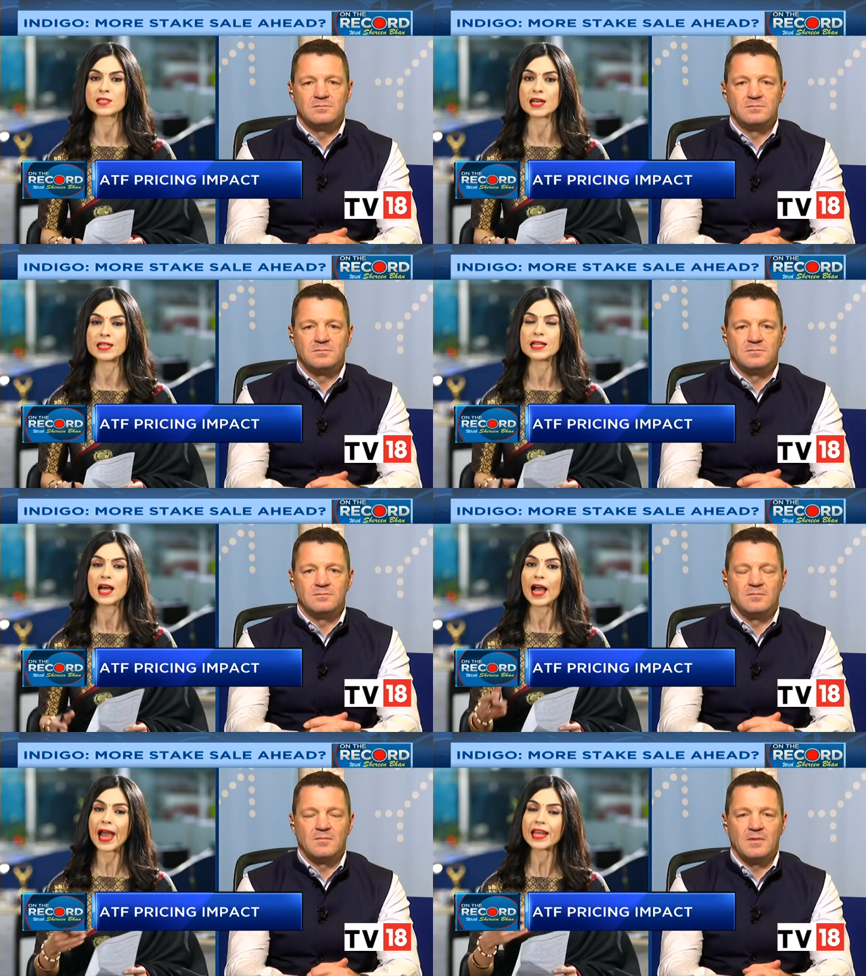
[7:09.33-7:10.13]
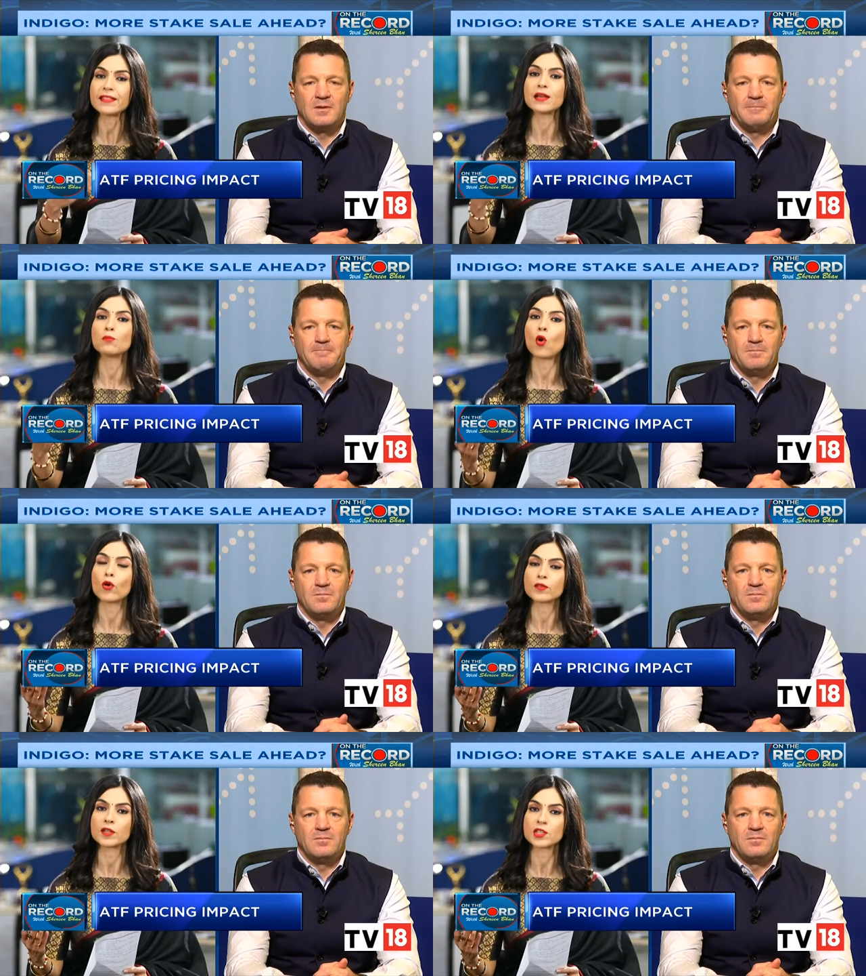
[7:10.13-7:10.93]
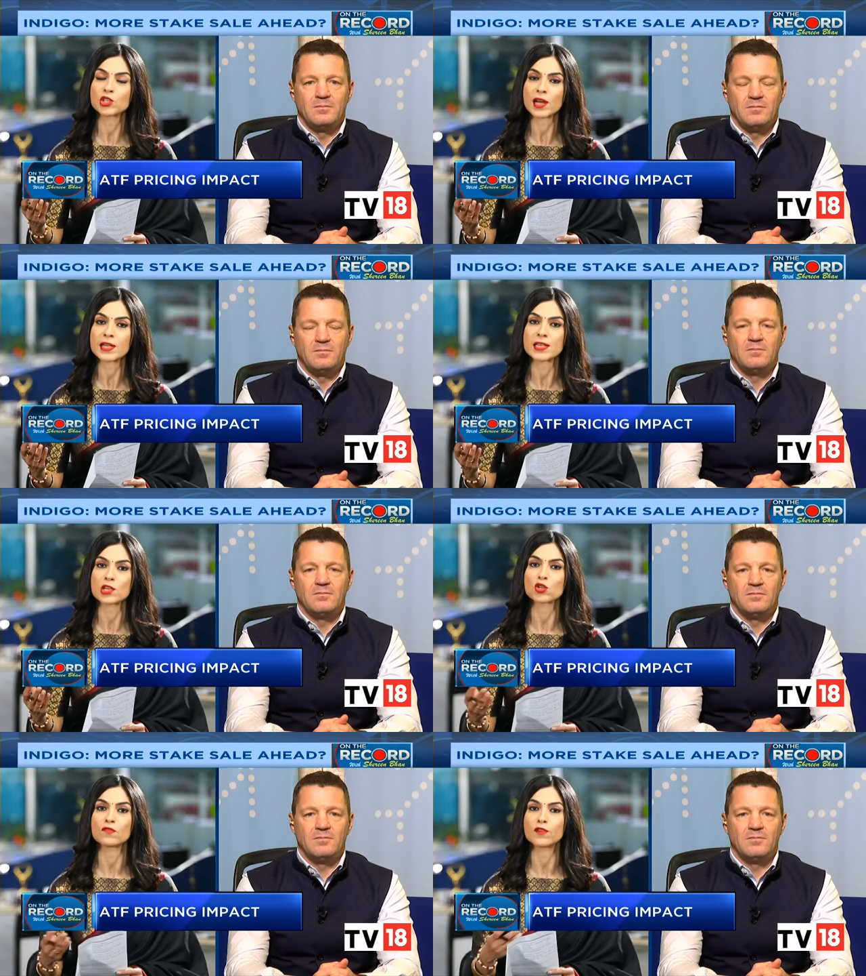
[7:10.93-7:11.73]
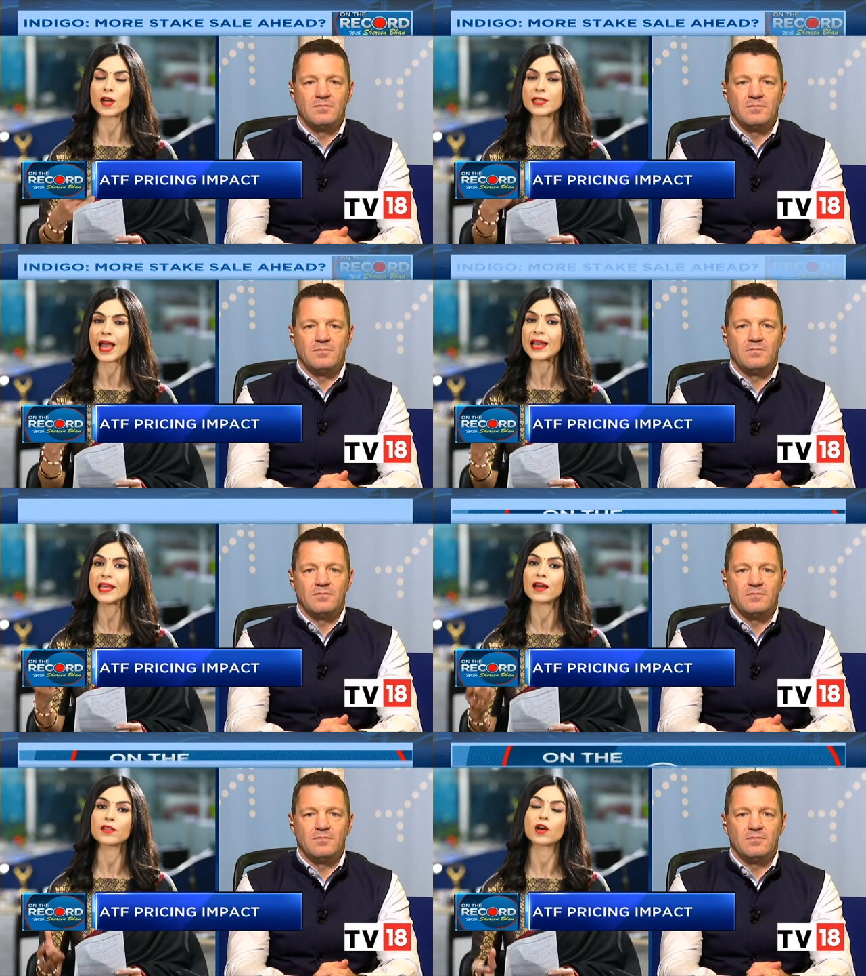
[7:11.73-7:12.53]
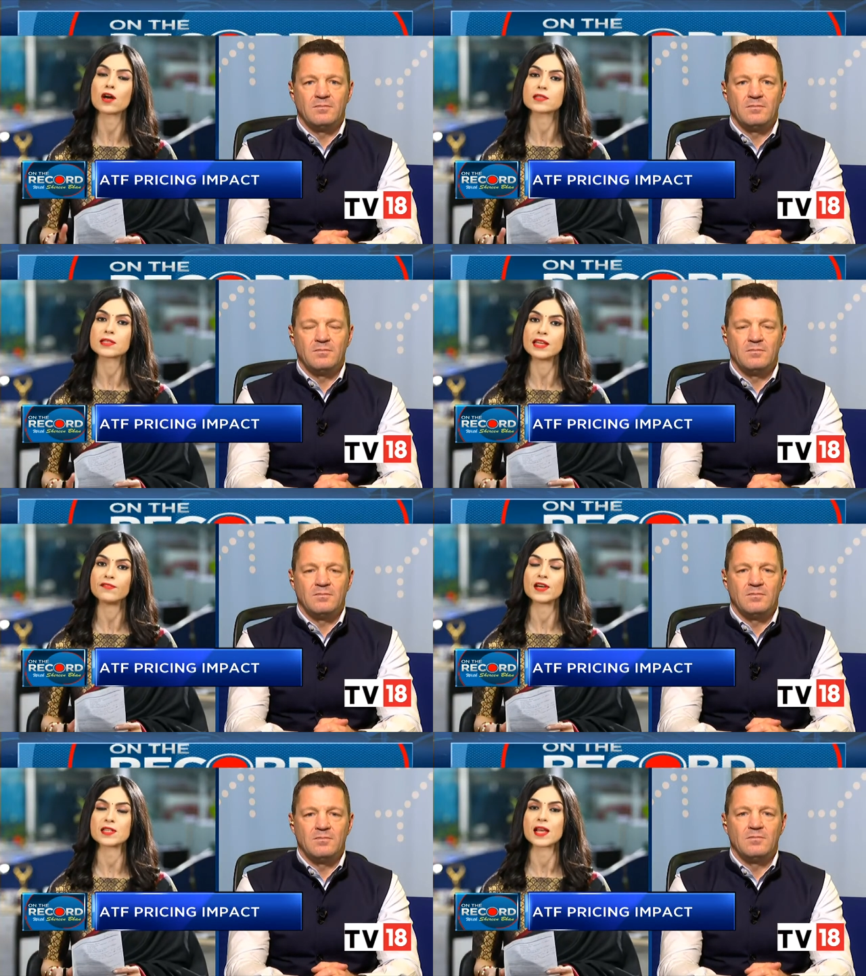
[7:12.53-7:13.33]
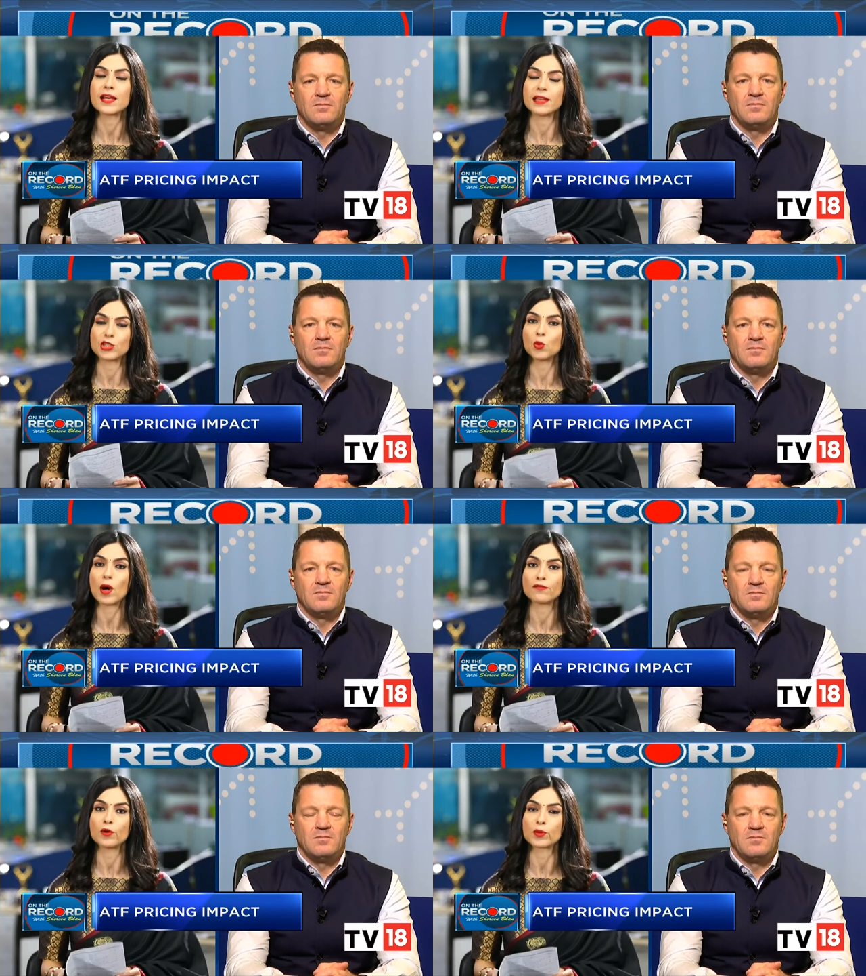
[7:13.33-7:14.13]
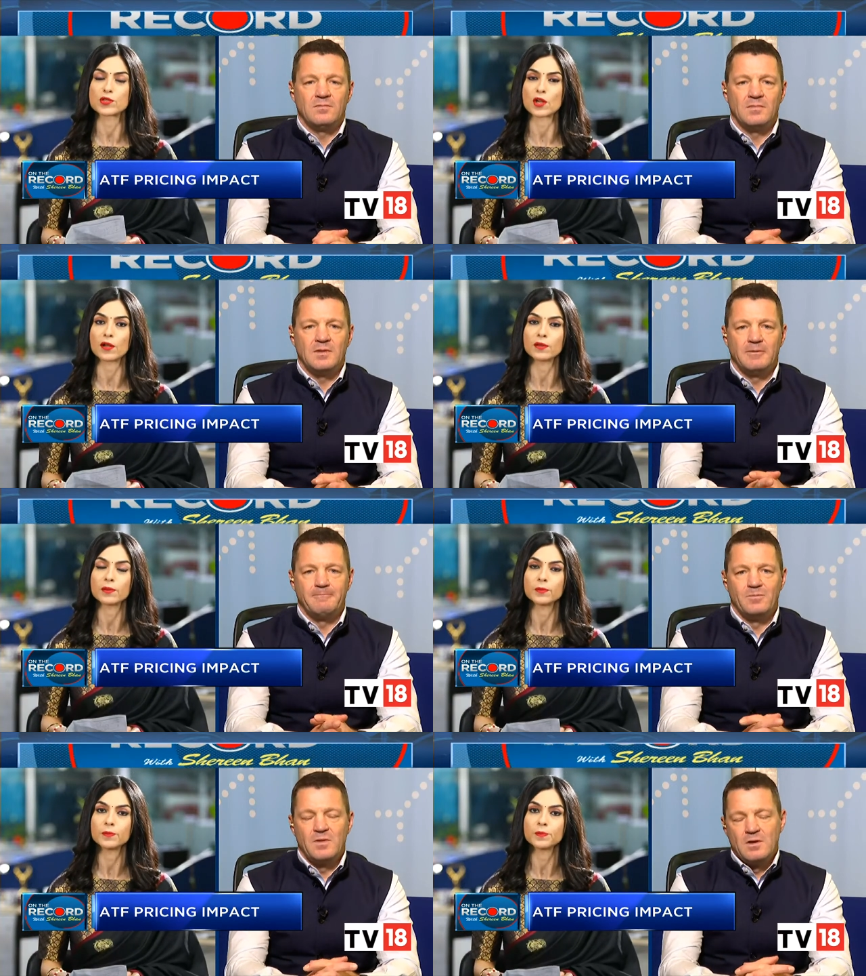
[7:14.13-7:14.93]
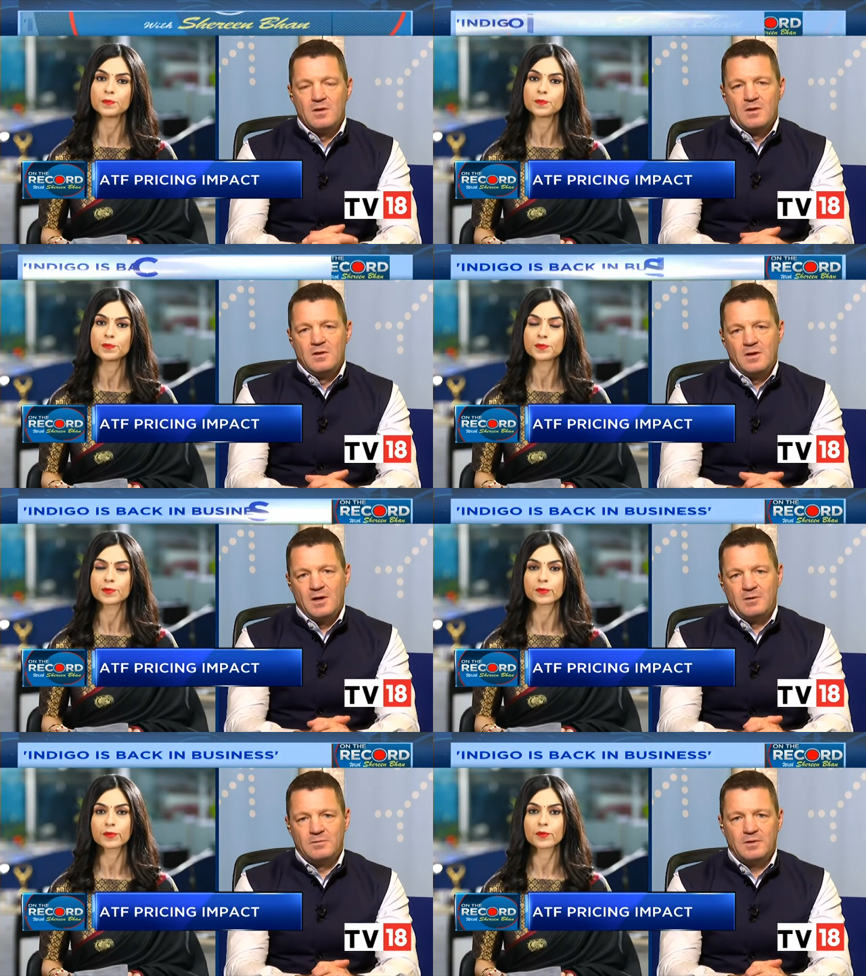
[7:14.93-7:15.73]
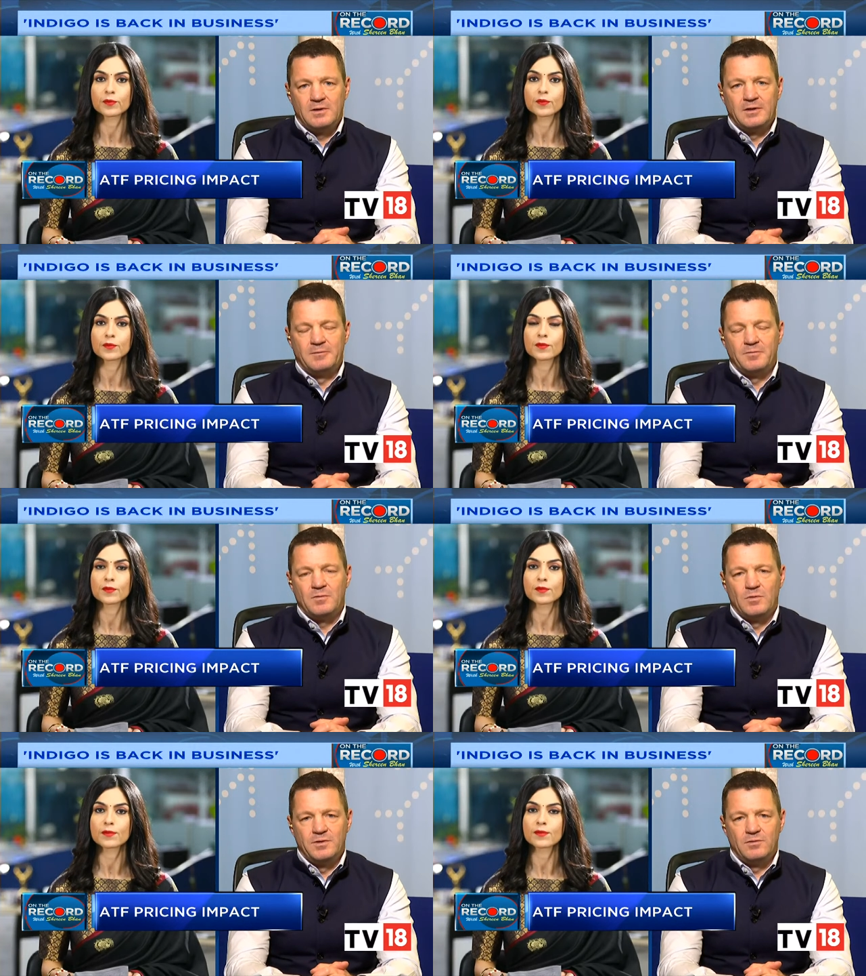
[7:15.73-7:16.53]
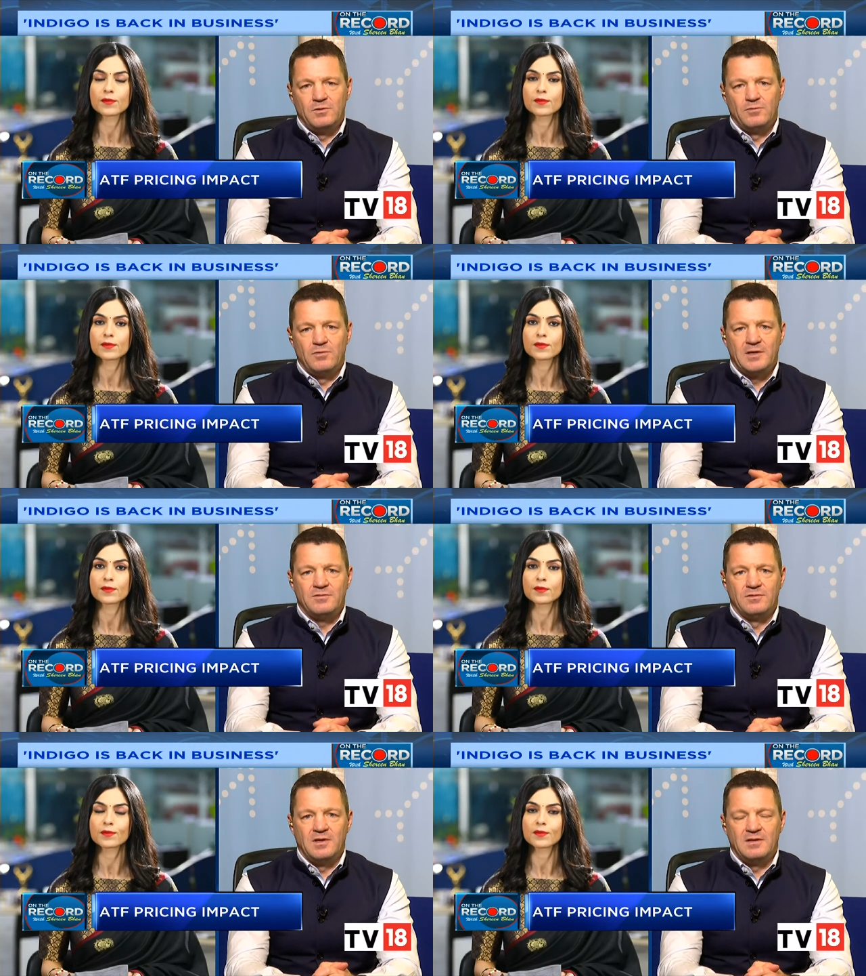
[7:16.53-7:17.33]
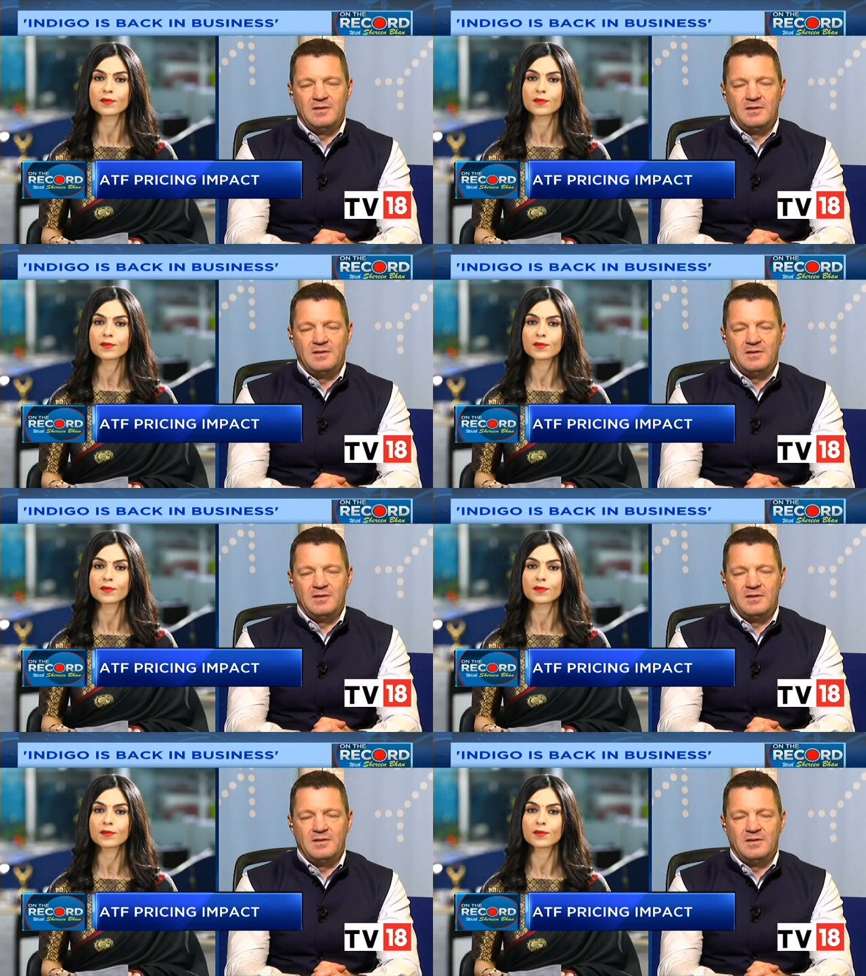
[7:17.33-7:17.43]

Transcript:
Speaker 1: concerned? Anything more on the digitization front? Any other cost levers that you are focused on?
Speaker 2: Yeah, um, well, you, are right on the